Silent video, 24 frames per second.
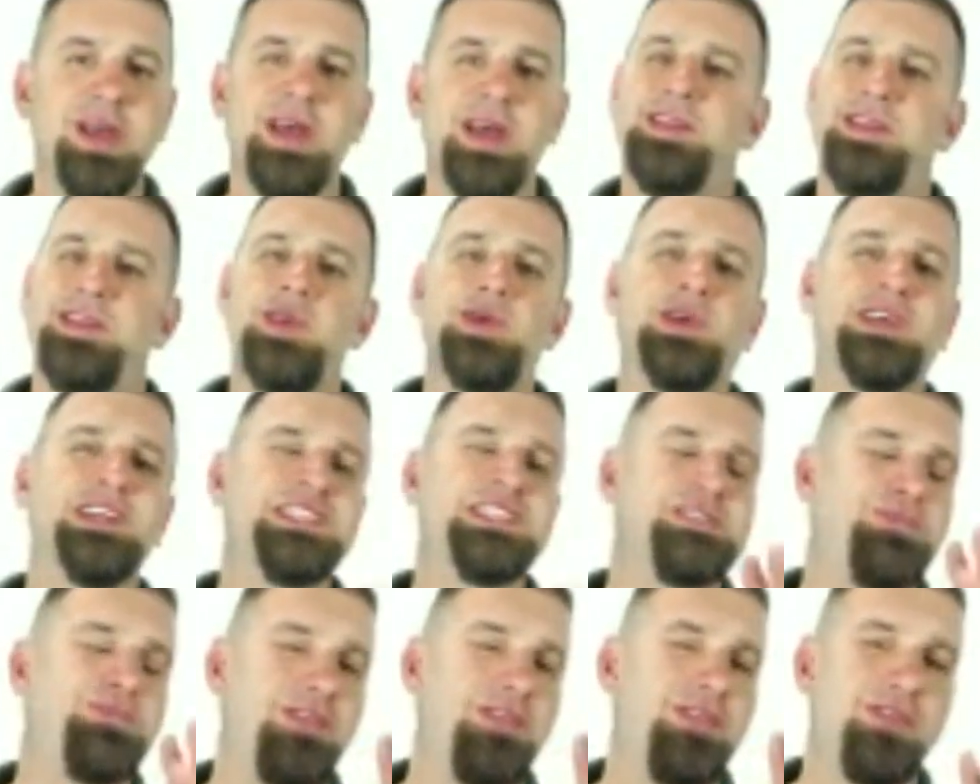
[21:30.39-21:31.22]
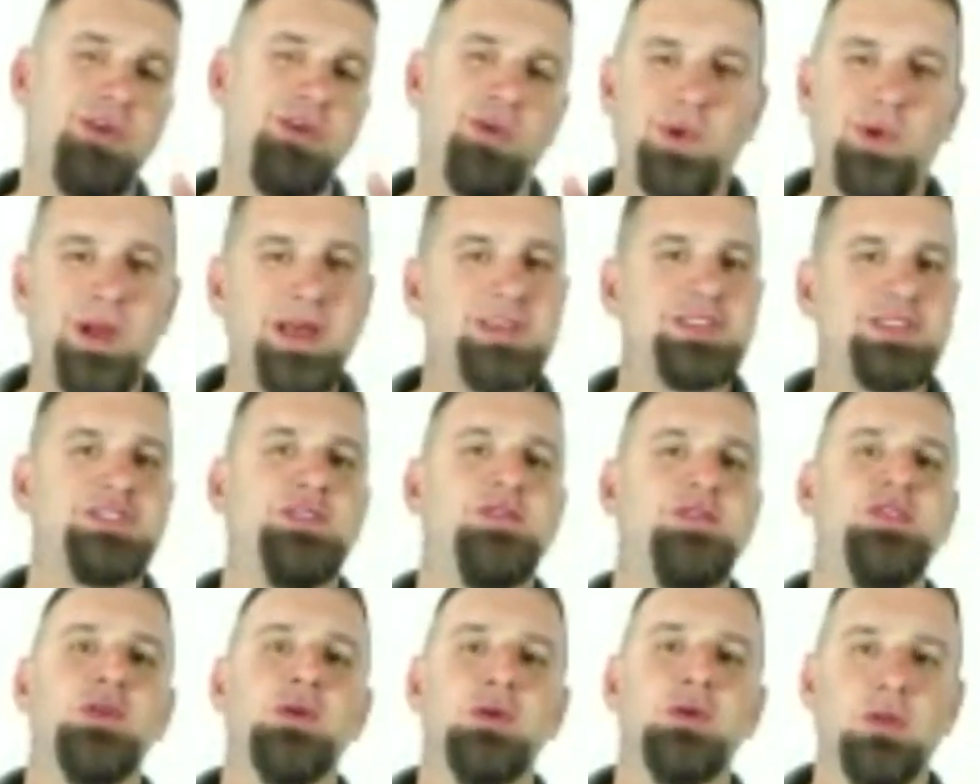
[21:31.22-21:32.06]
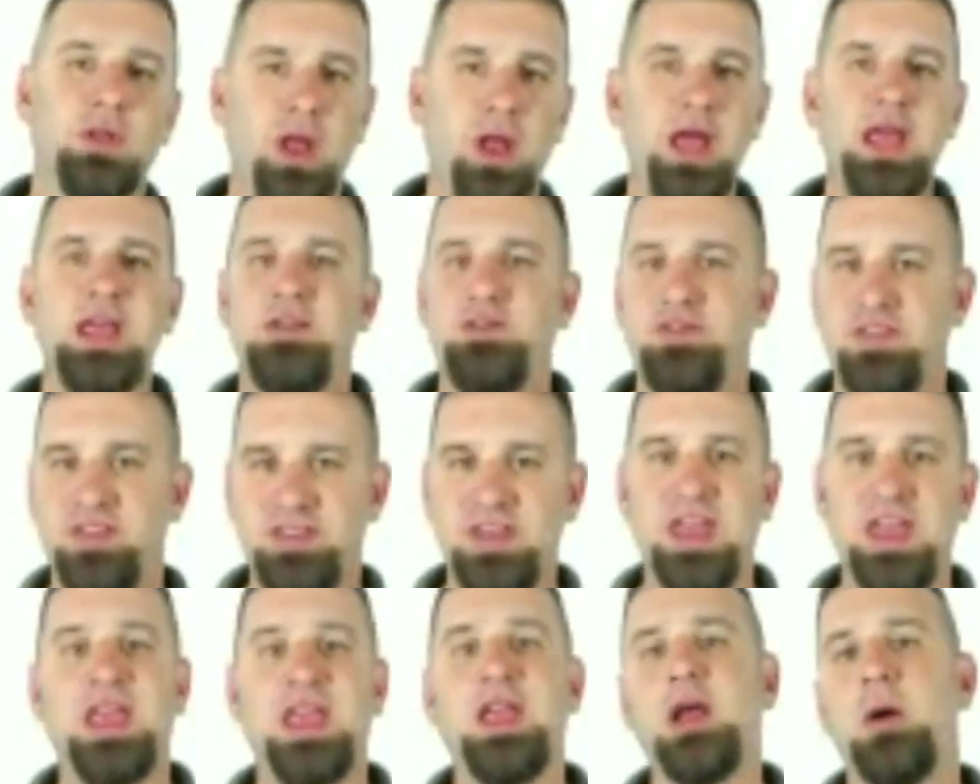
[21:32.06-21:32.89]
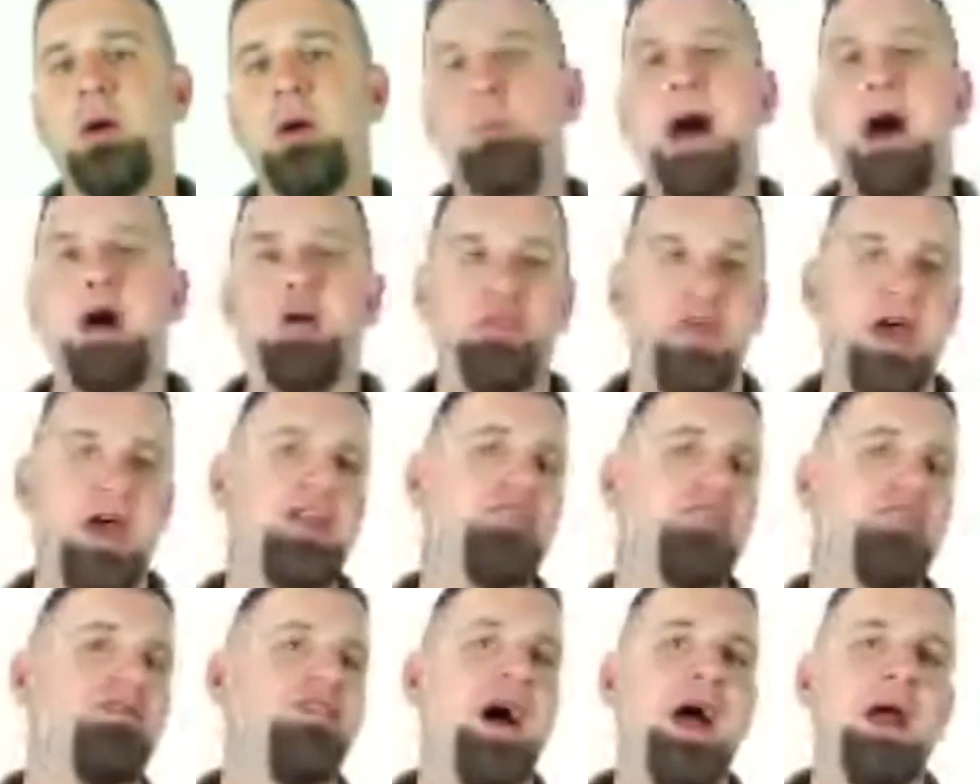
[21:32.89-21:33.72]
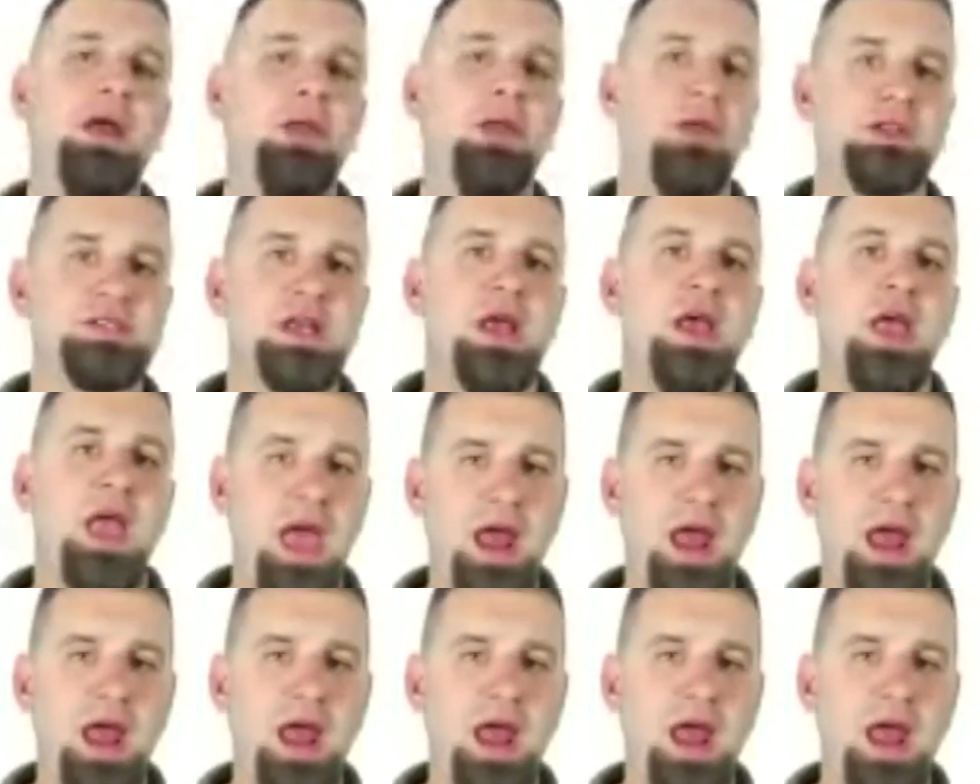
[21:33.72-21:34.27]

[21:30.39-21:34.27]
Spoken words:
You can spend the rest of your life thinking about that violence.